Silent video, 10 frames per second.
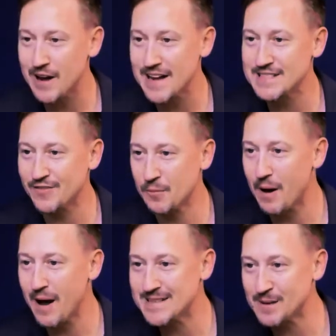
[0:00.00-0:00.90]
wise, if you're
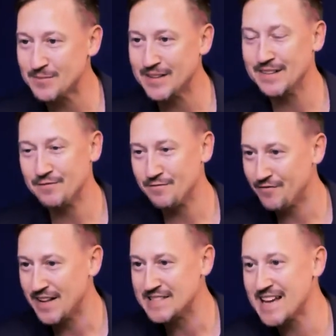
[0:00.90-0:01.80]
buying something,
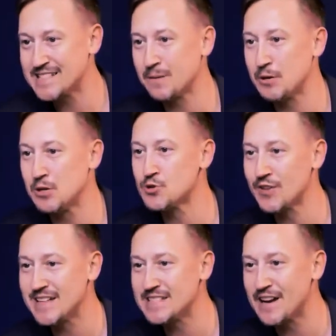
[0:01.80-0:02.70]
fantastic, but usually
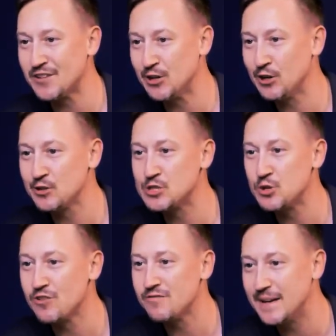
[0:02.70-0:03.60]
that's after year
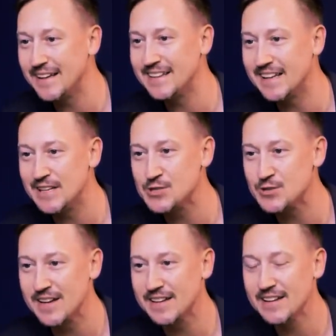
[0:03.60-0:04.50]
2 of being in the industry.